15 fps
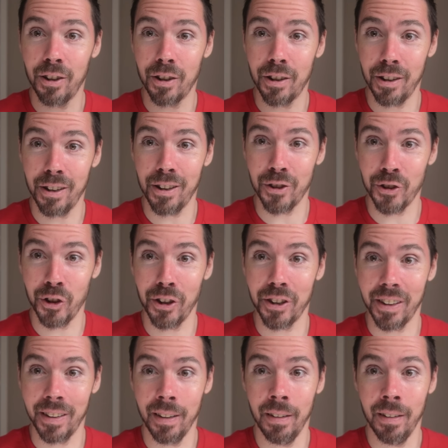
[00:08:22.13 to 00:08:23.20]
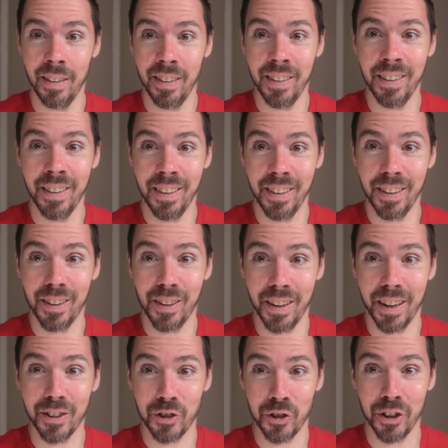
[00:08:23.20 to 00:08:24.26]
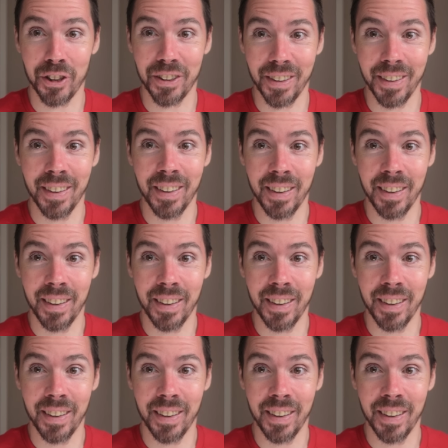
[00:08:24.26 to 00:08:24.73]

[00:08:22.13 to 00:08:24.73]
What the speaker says: Look at that shirt,